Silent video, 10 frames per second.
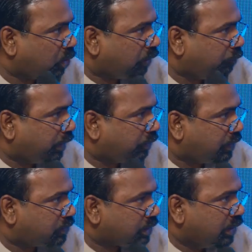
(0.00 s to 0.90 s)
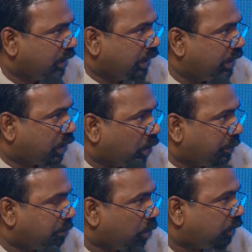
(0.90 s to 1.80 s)
on various
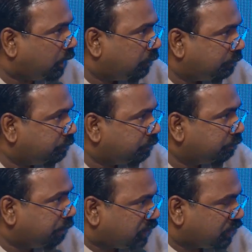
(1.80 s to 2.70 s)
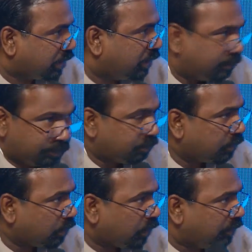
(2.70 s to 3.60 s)
economic modeling, positioning,
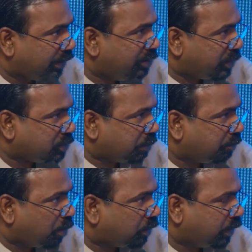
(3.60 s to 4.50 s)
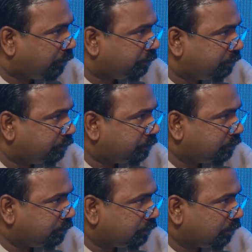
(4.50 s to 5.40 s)
on investment modeling.
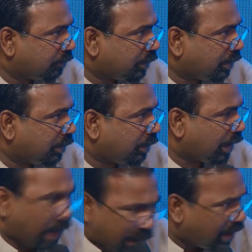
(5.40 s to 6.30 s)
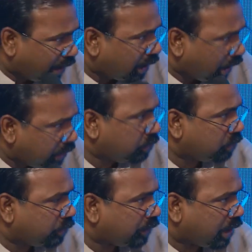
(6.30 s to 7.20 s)
Are
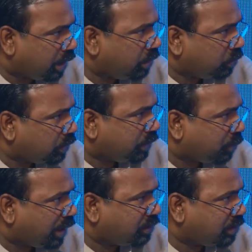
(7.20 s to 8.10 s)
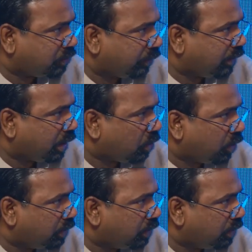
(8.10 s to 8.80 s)
you advising Sri Lanka on a